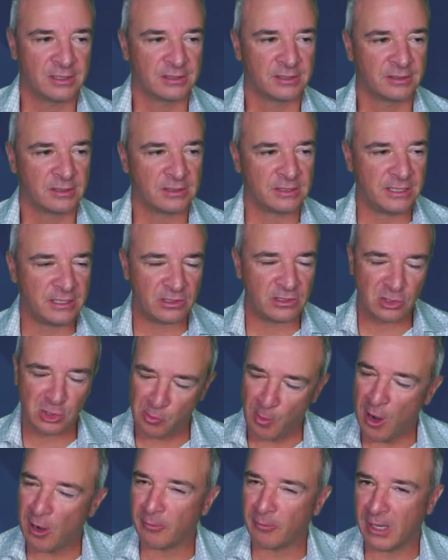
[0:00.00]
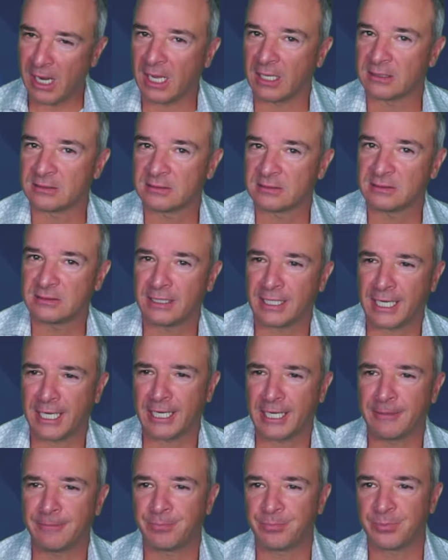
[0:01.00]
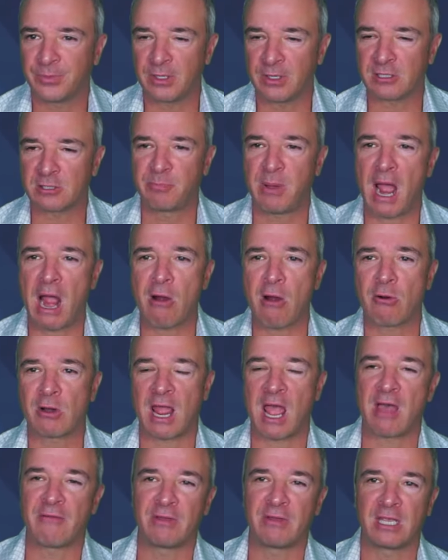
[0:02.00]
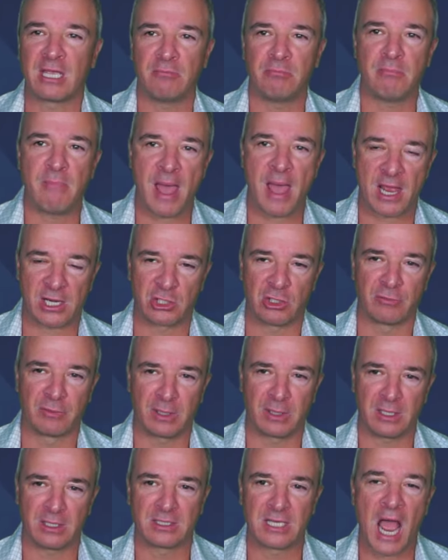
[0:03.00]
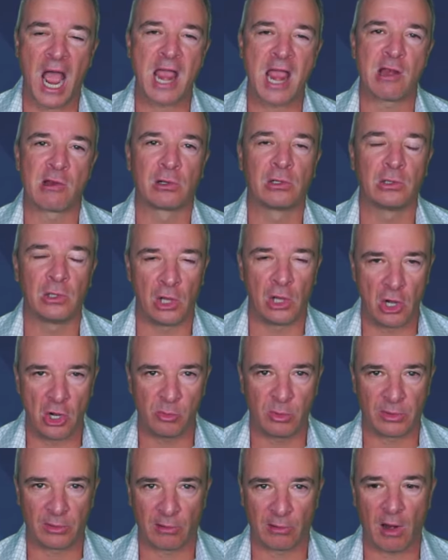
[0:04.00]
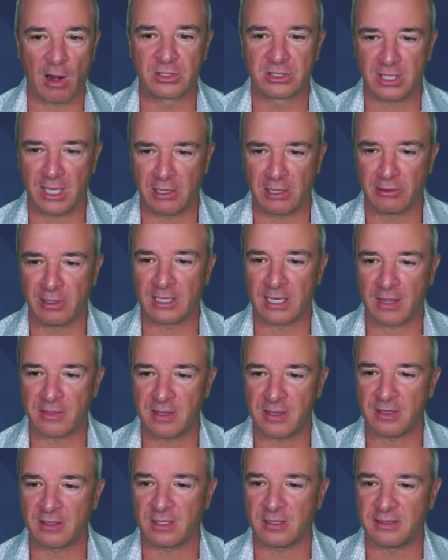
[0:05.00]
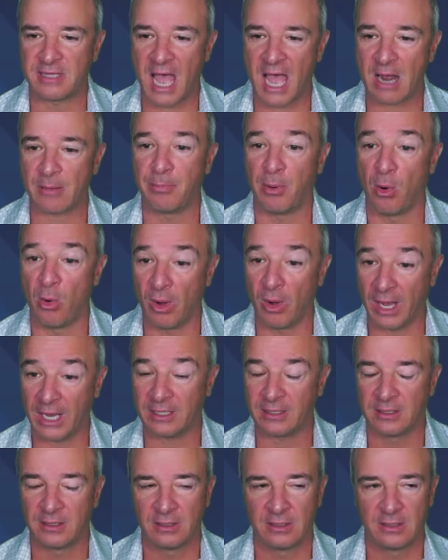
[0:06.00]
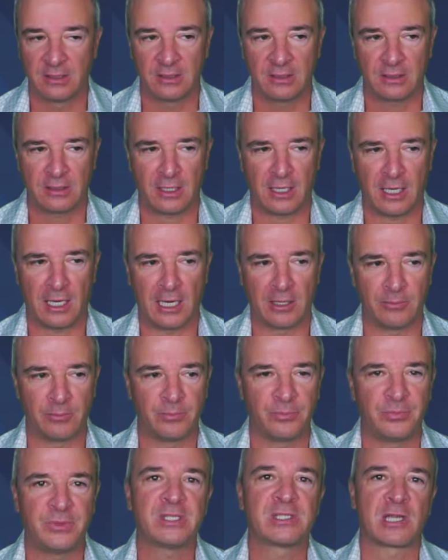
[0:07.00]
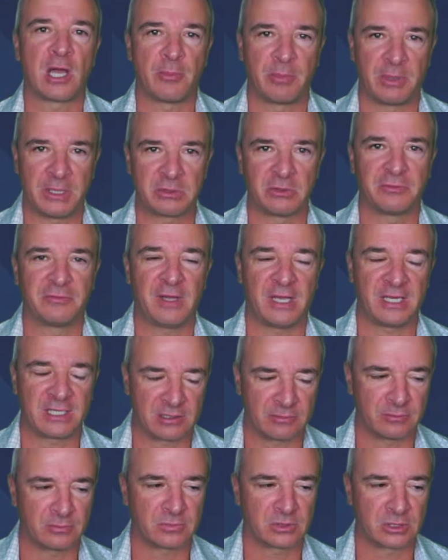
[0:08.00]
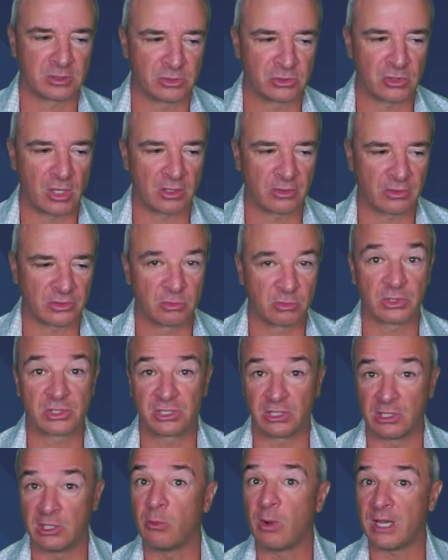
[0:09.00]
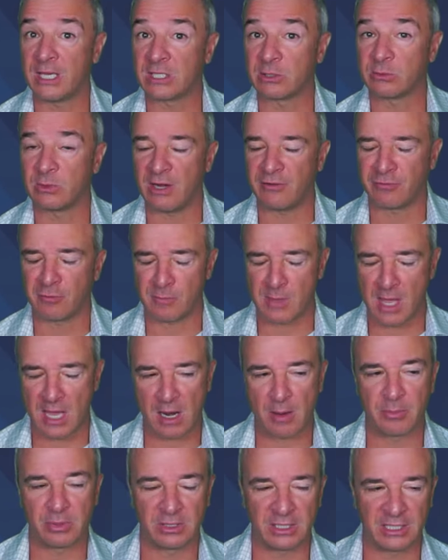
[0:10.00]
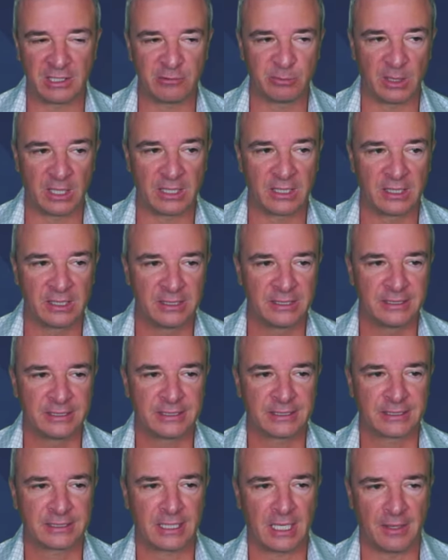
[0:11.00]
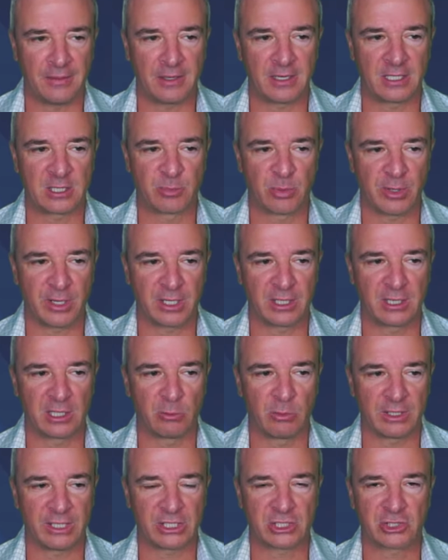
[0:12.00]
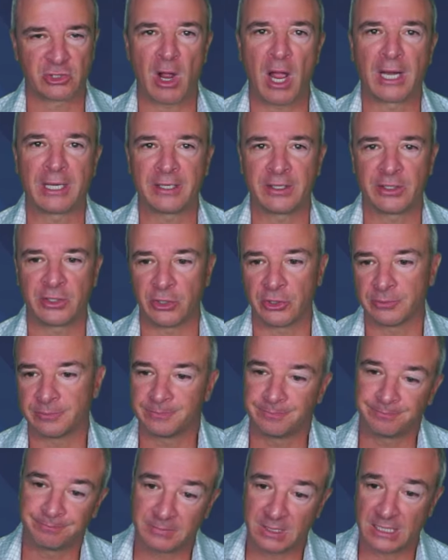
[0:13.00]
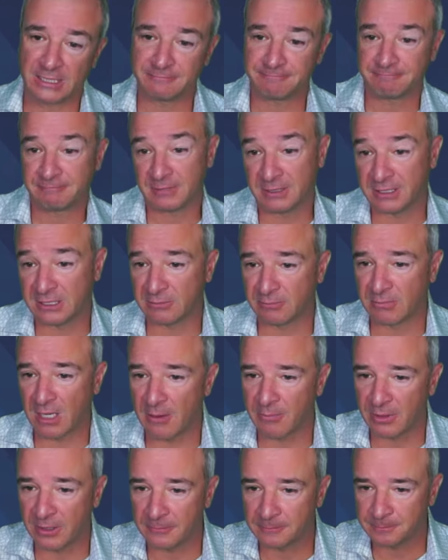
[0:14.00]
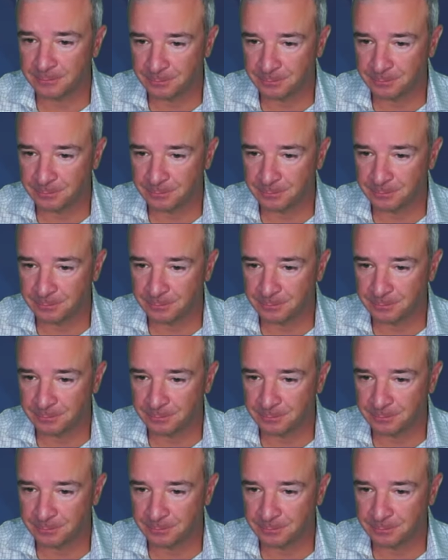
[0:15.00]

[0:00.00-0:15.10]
He's a smart man. Um, there's power to having a mesh over the entire globe with regards to internet. And I think at that point, um, these companies will face some some struggles. We're still a ways away from that, I believe, but uh, I think it's pretty clear what he's trying to do, uh, at least in my opinion.